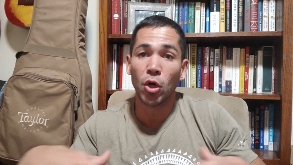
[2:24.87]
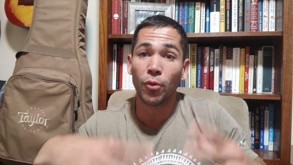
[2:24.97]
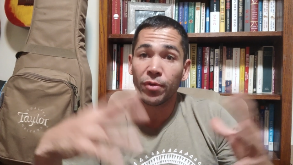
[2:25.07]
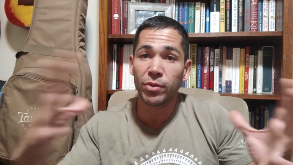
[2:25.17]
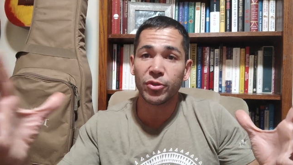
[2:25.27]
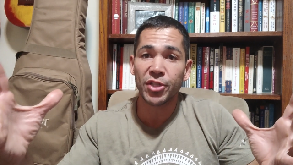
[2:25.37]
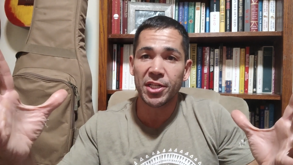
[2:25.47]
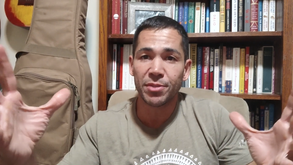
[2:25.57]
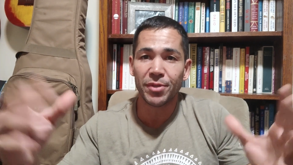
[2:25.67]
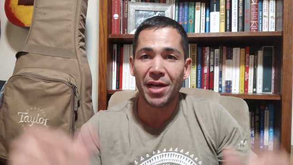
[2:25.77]
And hopefully, we'll
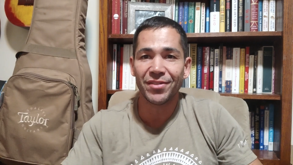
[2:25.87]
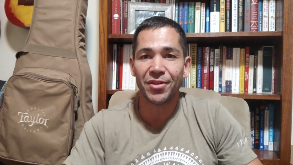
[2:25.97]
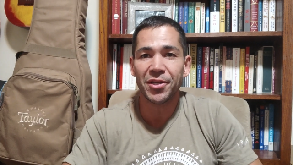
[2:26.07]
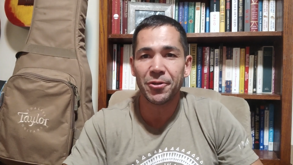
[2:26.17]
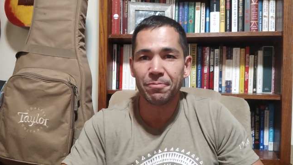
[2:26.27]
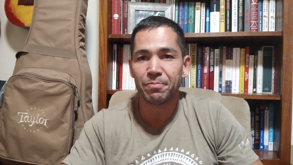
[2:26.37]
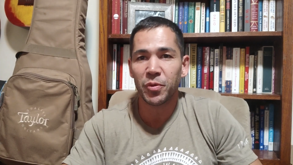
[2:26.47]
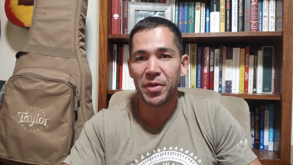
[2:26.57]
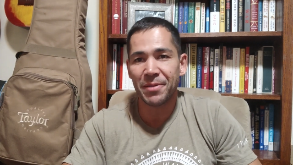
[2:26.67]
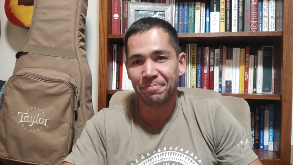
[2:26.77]
change some lives out there.
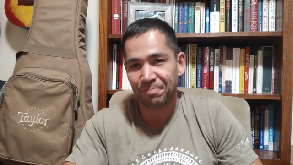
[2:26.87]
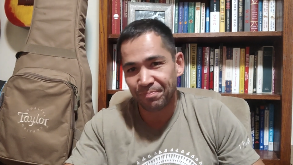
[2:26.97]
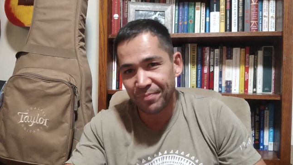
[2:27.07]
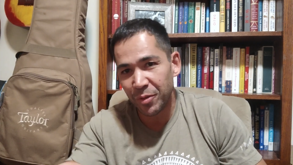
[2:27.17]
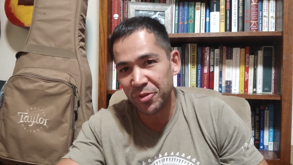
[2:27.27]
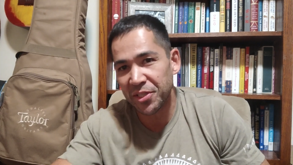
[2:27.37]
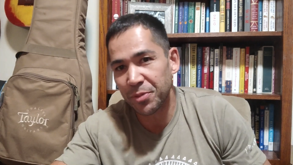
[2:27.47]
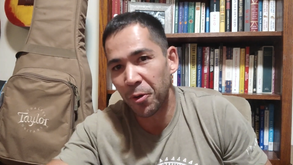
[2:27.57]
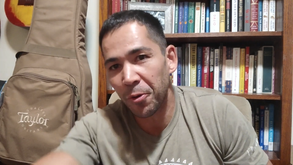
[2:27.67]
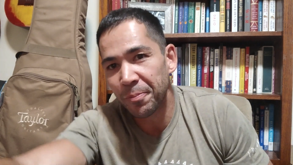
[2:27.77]
Okay. See
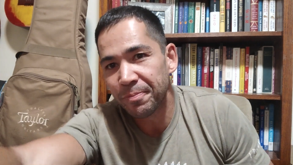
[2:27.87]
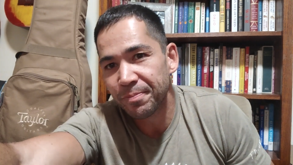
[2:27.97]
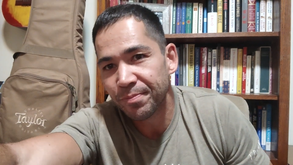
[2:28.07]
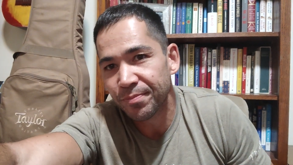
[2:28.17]
you tomorrow.